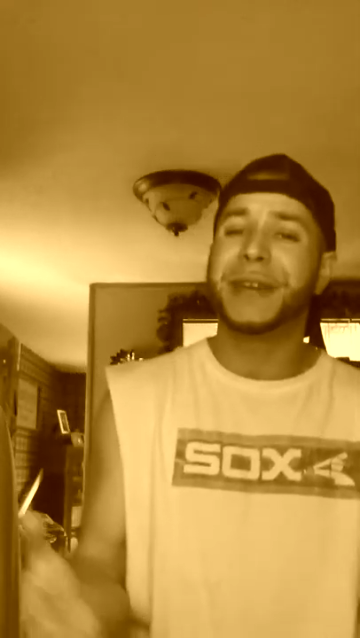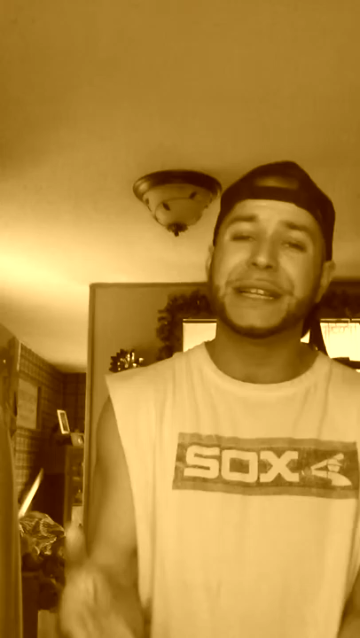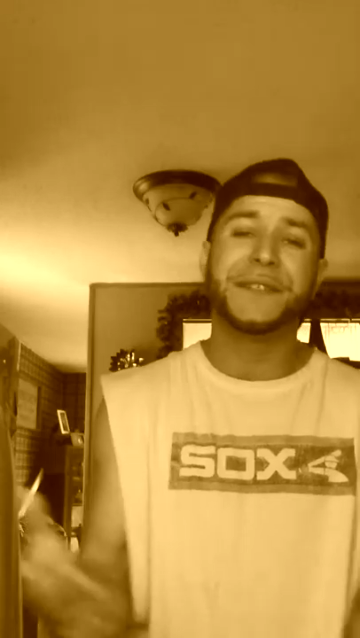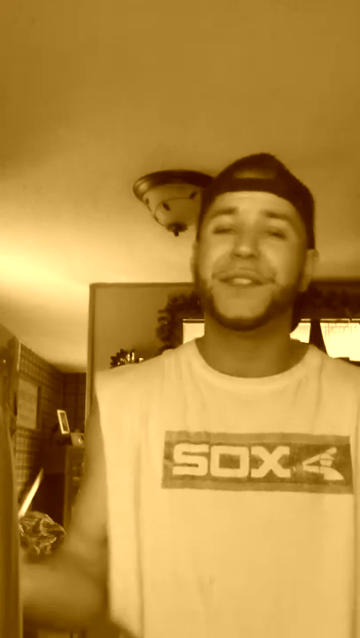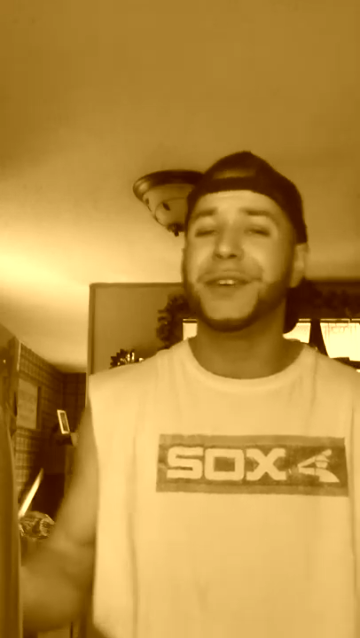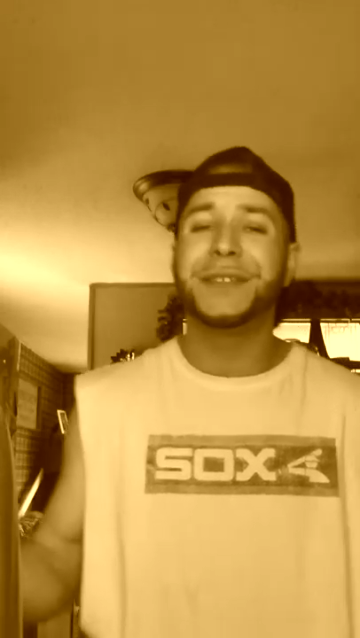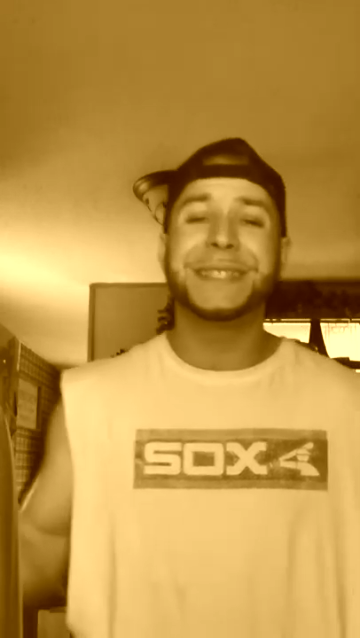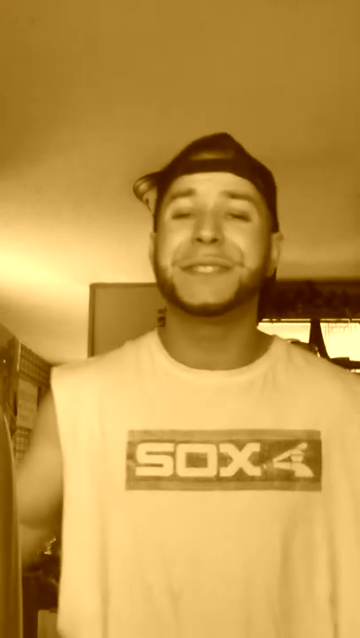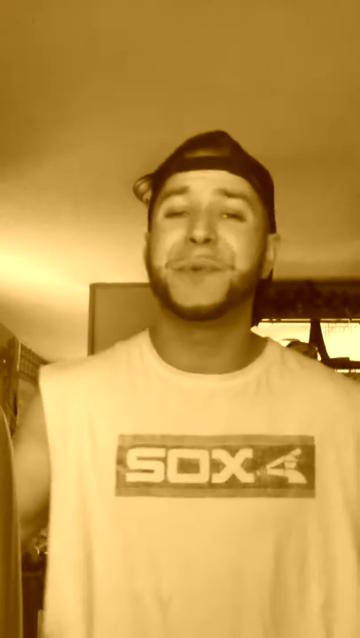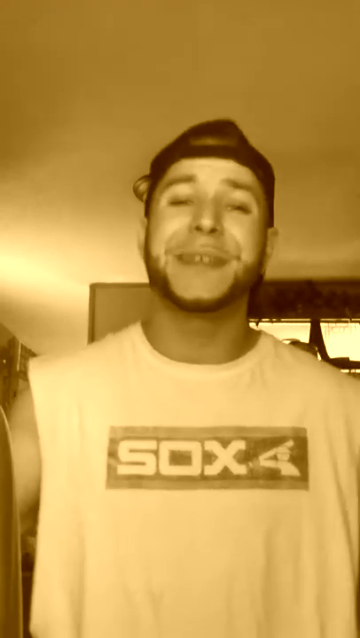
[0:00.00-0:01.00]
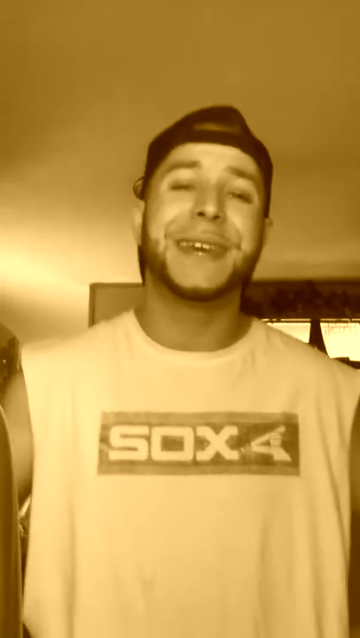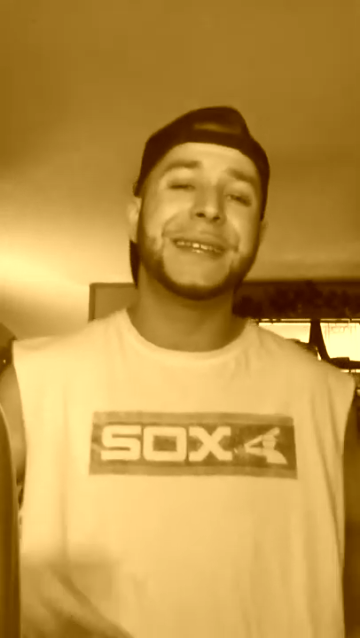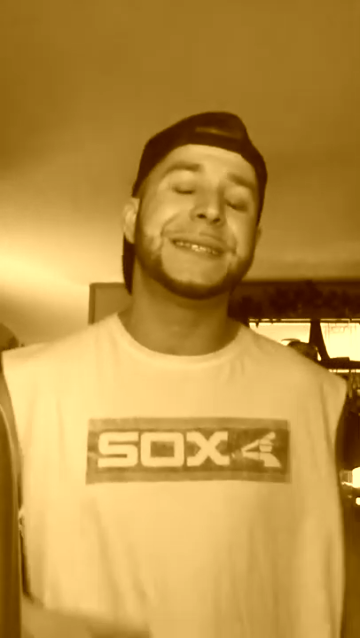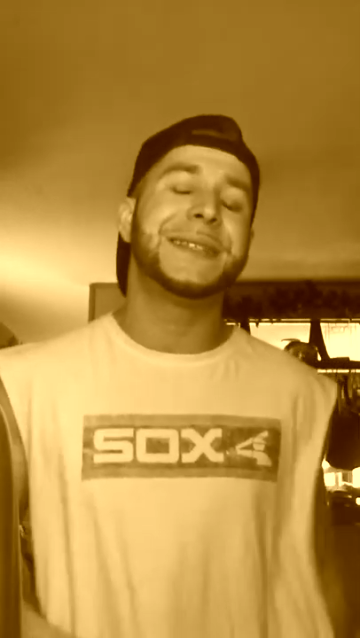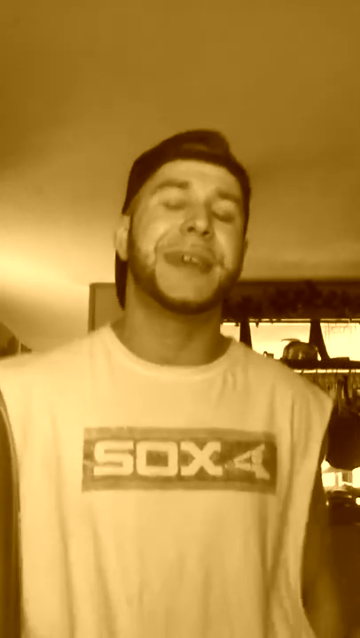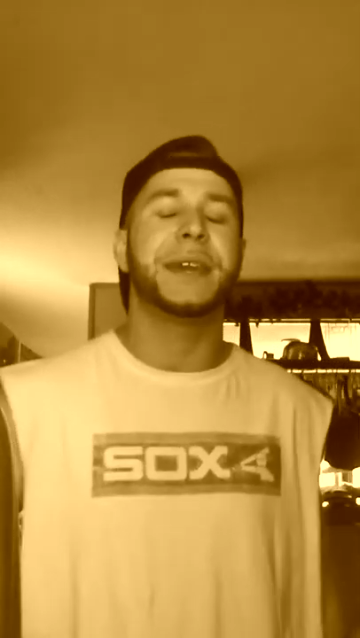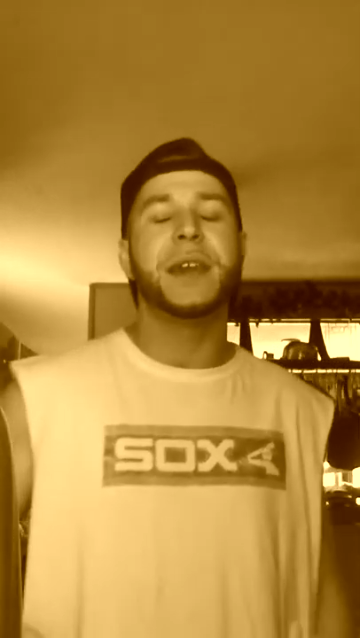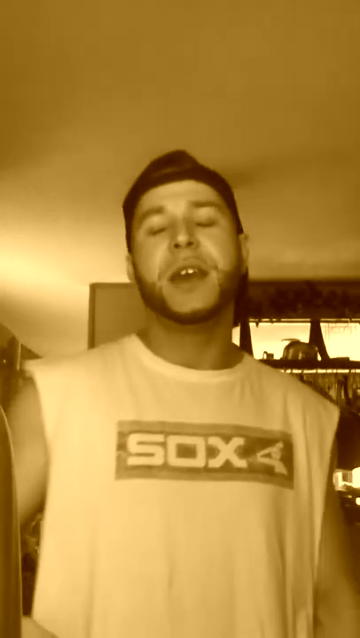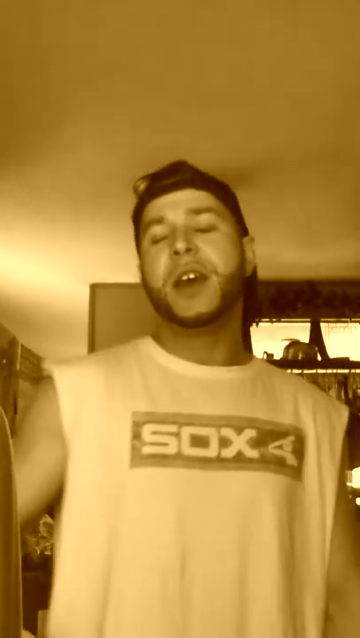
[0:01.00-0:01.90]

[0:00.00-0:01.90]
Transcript: Kids feel this is what kids think.